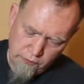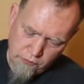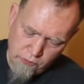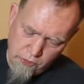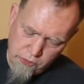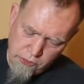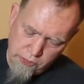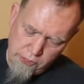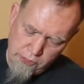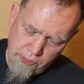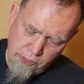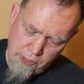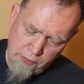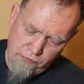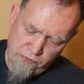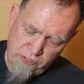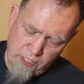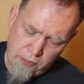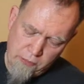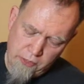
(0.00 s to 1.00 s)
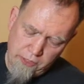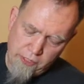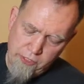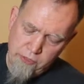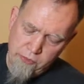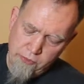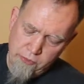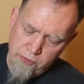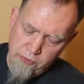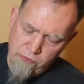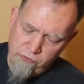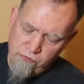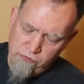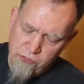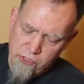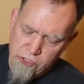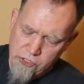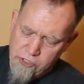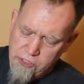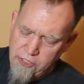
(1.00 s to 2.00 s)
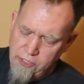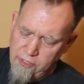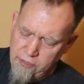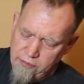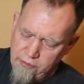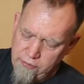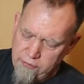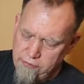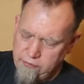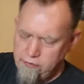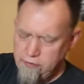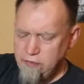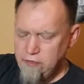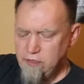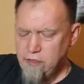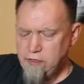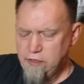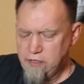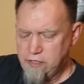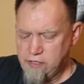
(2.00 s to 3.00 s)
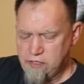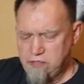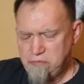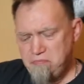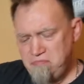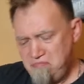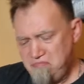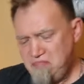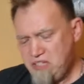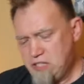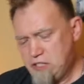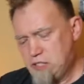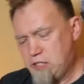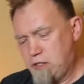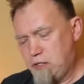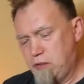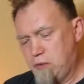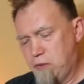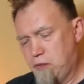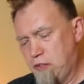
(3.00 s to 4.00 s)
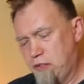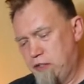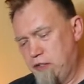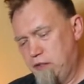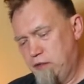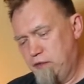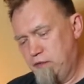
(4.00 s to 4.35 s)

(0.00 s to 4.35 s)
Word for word: course I zip fabric into it first thing because that's how I work.